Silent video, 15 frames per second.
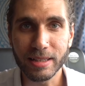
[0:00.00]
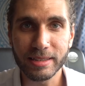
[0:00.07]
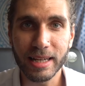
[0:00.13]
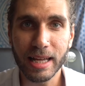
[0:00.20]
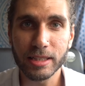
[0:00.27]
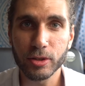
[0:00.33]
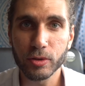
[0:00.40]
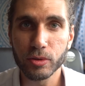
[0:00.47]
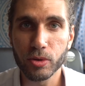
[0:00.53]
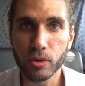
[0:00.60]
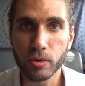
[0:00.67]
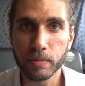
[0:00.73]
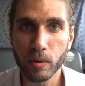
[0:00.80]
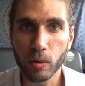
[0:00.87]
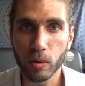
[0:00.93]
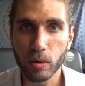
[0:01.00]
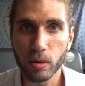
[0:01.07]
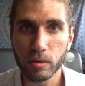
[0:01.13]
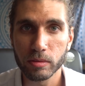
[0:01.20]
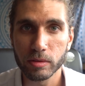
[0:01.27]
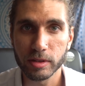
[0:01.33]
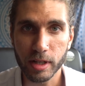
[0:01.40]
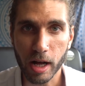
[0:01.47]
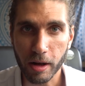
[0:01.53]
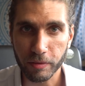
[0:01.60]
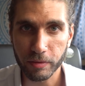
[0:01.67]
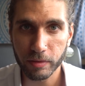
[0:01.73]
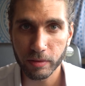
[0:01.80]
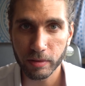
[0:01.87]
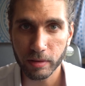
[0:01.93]
it just lets you do more
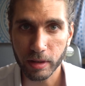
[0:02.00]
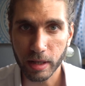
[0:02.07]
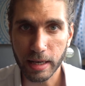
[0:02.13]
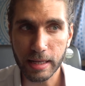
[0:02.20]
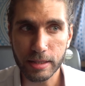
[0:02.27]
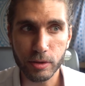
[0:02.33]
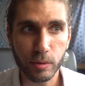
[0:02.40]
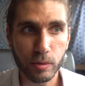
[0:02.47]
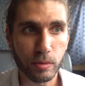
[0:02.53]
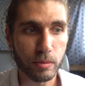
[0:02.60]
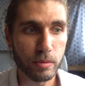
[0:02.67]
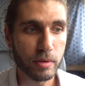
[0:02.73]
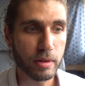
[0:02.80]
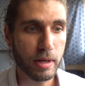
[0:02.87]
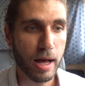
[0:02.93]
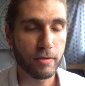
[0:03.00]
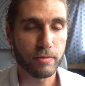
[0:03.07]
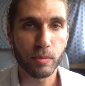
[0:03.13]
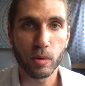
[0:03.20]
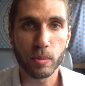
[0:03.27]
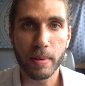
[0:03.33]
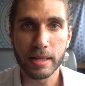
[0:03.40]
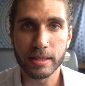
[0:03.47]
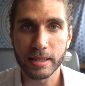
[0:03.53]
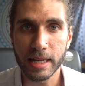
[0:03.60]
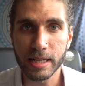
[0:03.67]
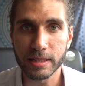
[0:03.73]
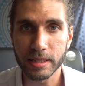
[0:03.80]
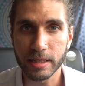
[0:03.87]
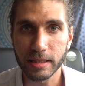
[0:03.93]
stuff. It lets you have more mental
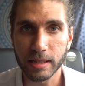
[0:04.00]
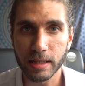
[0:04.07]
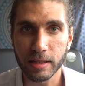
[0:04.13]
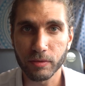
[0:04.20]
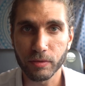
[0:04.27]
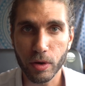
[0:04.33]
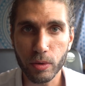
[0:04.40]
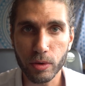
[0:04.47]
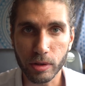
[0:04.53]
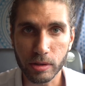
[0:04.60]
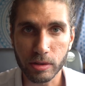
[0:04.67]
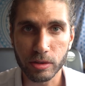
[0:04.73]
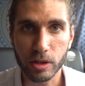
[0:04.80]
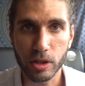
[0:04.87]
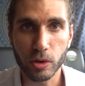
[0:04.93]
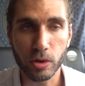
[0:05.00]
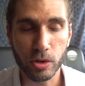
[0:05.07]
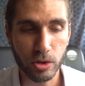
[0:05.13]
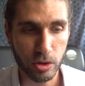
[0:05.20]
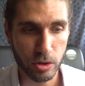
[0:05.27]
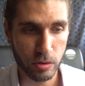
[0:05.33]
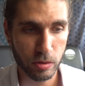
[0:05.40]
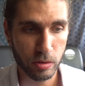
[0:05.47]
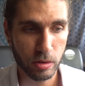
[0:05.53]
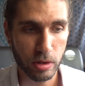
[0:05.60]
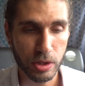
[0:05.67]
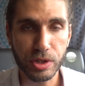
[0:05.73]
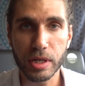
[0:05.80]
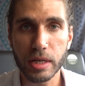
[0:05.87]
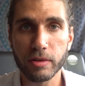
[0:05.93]
energy and focus so that you can just
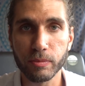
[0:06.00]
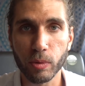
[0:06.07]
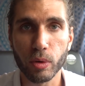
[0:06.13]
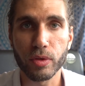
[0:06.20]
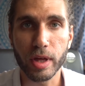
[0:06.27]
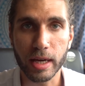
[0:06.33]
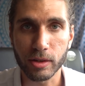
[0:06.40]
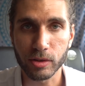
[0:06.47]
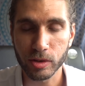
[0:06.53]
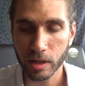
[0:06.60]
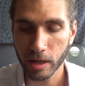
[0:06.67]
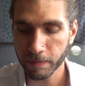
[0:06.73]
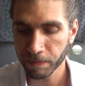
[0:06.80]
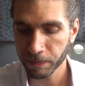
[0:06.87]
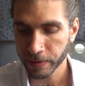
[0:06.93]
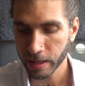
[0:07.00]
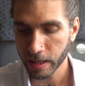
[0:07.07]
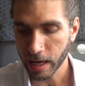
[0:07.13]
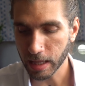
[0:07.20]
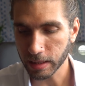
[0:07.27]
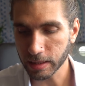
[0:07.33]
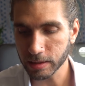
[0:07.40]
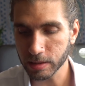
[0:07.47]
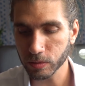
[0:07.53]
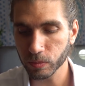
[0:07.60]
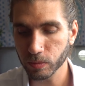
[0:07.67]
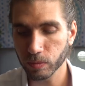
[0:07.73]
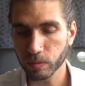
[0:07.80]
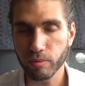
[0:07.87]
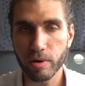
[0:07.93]
achieve more things. And this is
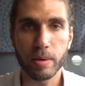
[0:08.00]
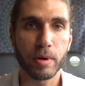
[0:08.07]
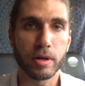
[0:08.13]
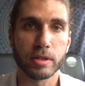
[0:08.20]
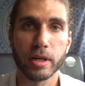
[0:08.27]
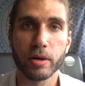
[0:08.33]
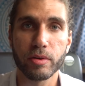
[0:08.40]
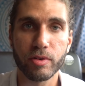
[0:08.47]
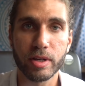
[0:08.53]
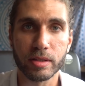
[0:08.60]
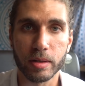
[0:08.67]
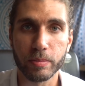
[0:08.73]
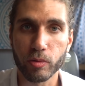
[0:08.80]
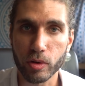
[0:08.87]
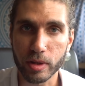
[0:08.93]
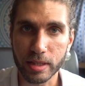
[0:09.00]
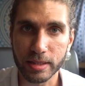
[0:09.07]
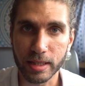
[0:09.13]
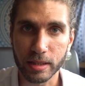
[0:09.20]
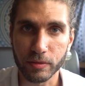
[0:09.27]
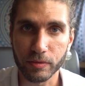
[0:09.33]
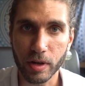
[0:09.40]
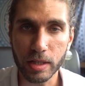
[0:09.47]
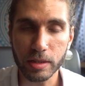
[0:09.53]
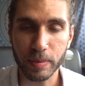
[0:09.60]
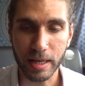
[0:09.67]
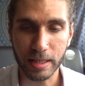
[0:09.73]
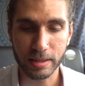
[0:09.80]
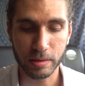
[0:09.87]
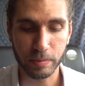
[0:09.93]
pretty much the only reason I brought this thing in the first
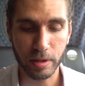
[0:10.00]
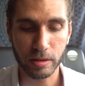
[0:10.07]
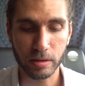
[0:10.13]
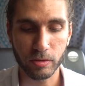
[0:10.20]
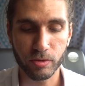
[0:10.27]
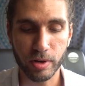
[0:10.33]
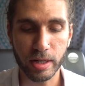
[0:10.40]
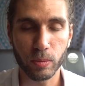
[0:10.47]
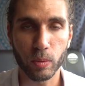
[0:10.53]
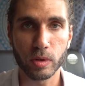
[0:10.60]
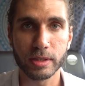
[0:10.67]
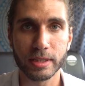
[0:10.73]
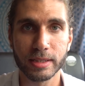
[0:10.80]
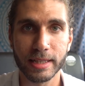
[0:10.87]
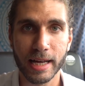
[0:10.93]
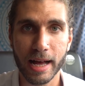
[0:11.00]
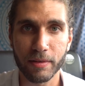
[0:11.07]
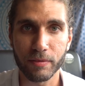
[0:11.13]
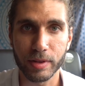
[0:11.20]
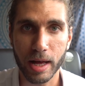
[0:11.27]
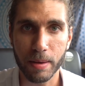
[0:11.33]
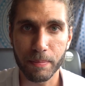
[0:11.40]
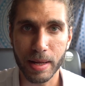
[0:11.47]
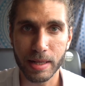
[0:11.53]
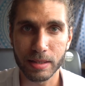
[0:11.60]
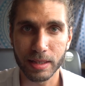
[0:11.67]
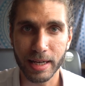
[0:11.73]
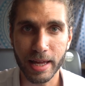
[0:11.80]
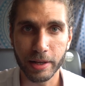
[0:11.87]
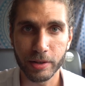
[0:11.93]
place, is because I really wanted to have that
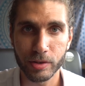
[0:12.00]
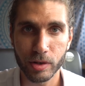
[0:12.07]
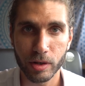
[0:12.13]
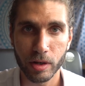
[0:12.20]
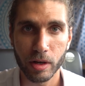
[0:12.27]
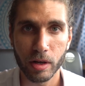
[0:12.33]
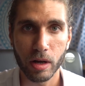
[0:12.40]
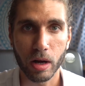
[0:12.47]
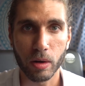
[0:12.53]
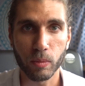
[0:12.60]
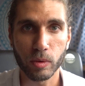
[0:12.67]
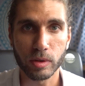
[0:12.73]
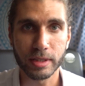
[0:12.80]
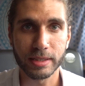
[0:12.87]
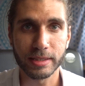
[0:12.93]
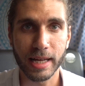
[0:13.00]
mental edge. I wanted